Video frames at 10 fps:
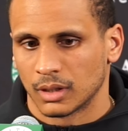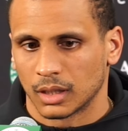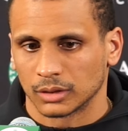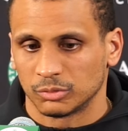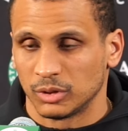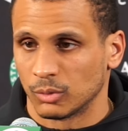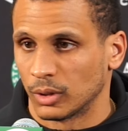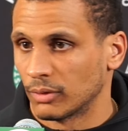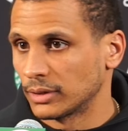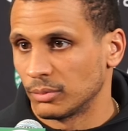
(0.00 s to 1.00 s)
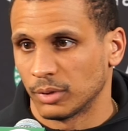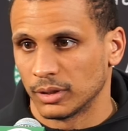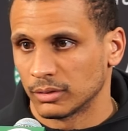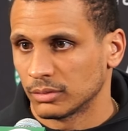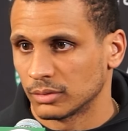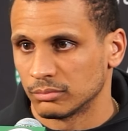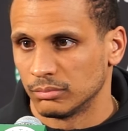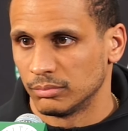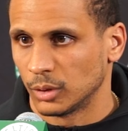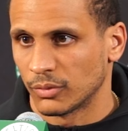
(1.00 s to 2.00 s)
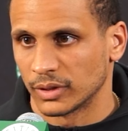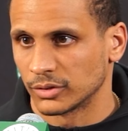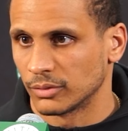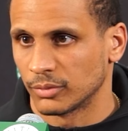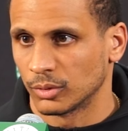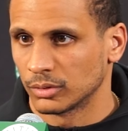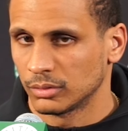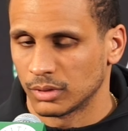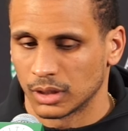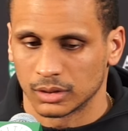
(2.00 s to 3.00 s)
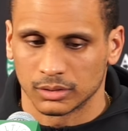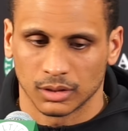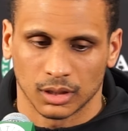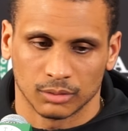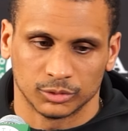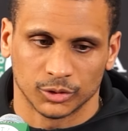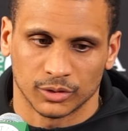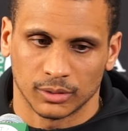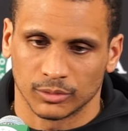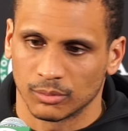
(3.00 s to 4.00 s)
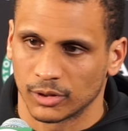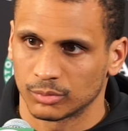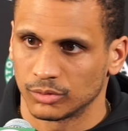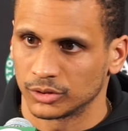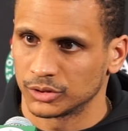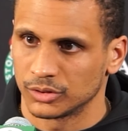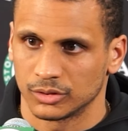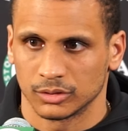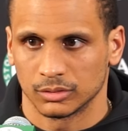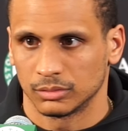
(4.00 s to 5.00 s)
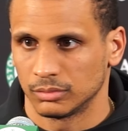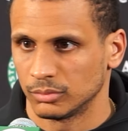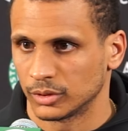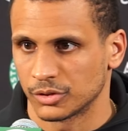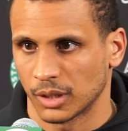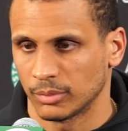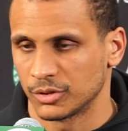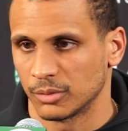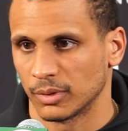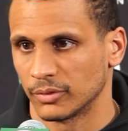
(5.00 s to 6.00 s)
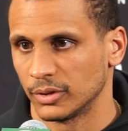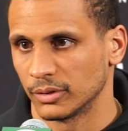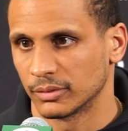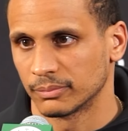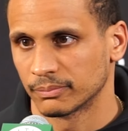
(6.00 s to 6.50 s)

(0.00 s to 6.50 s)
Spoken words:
Just being a well-rounded player on both ends of the floor and putting your team in the best position to win a championship every year.